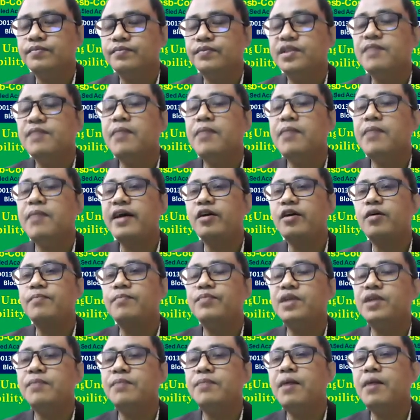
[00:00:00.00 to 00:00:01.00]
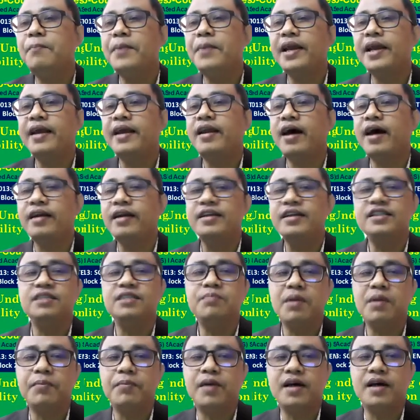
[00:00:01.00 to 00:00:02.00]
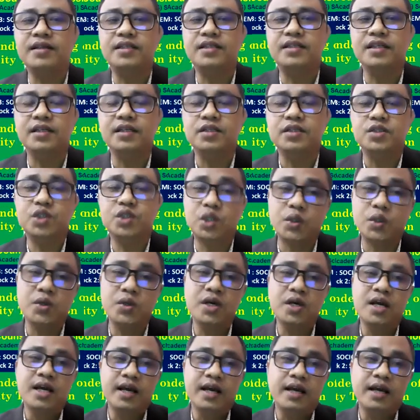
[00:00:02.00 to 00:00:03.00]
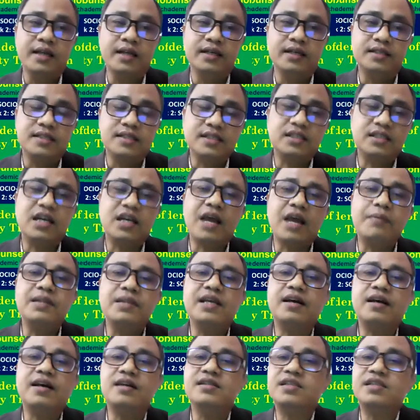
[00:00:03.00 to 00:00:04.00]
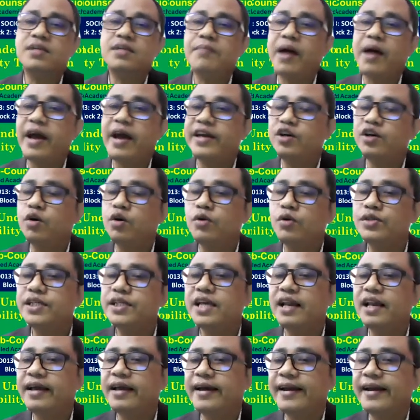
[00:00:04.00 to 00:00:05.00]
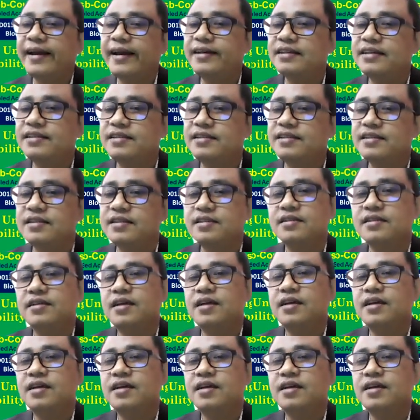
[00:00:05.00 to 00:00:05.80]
divide of developing and underdeveloped country. So the sustainability concept ideological characteristics